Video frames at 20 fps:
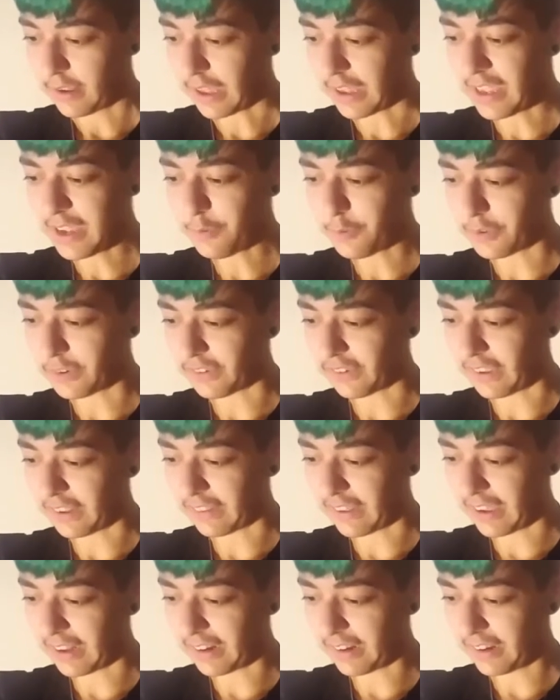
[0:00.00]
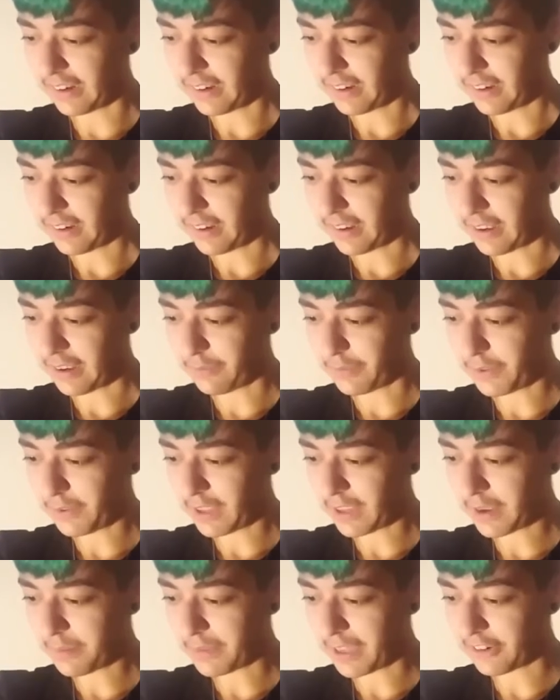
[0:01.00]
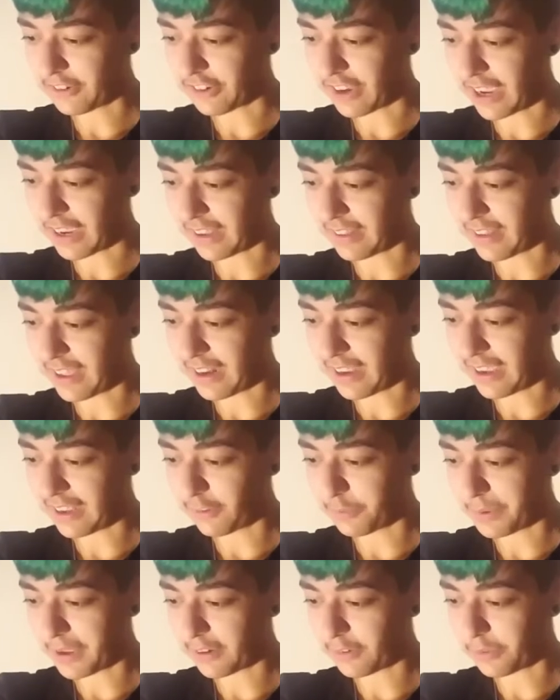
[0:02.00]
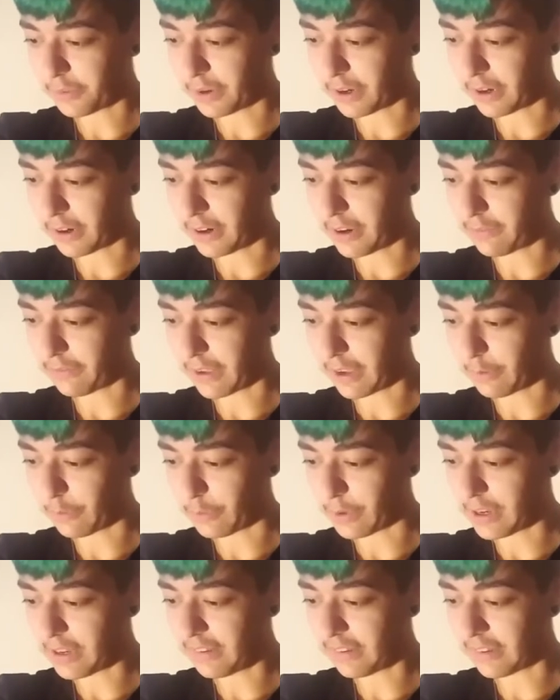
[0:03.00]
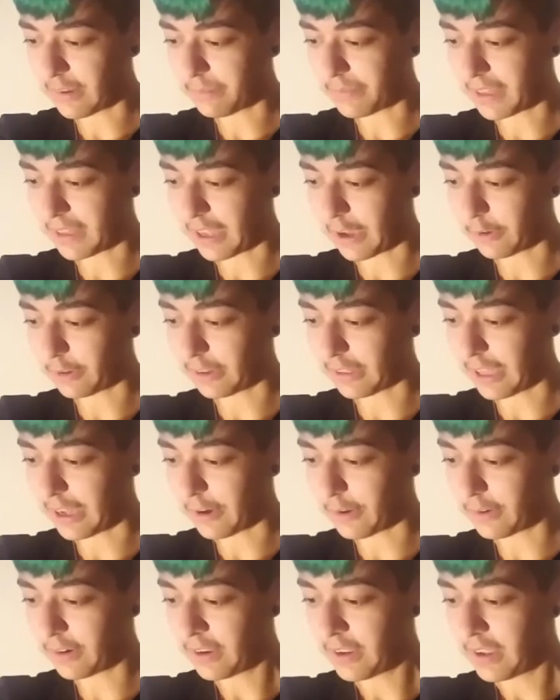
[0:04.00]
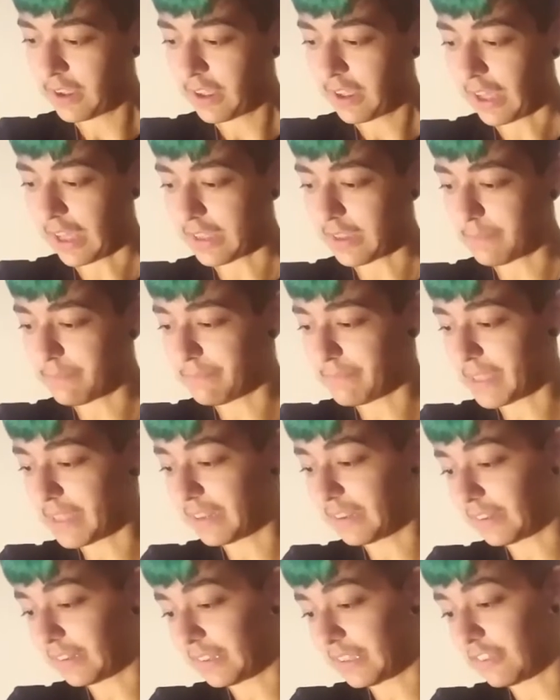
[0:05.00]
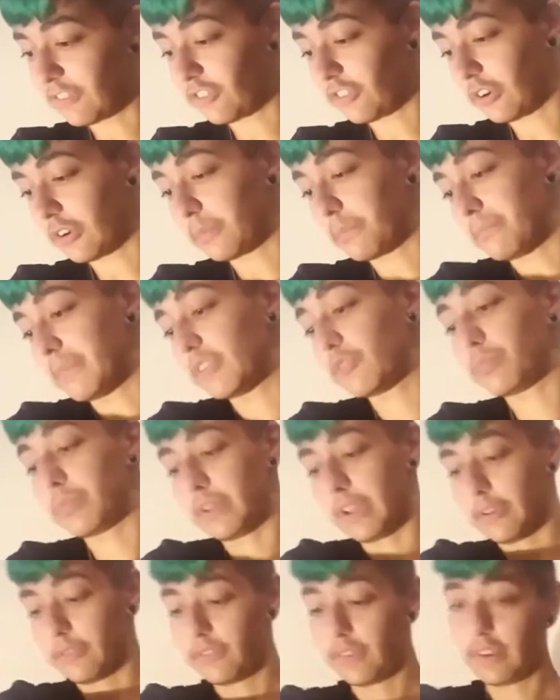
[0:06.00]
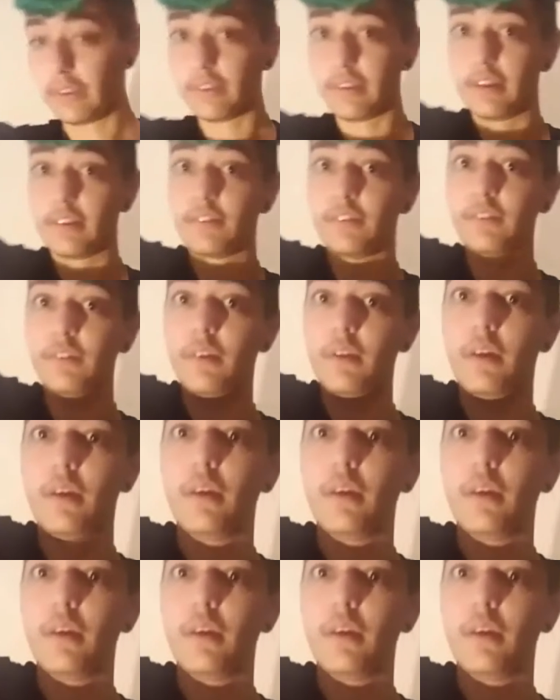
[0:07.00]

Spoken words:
I hate words like that. I feel like I'm like Jack in that aspect, where if I read something out loud, I immediately start mispronouncing things.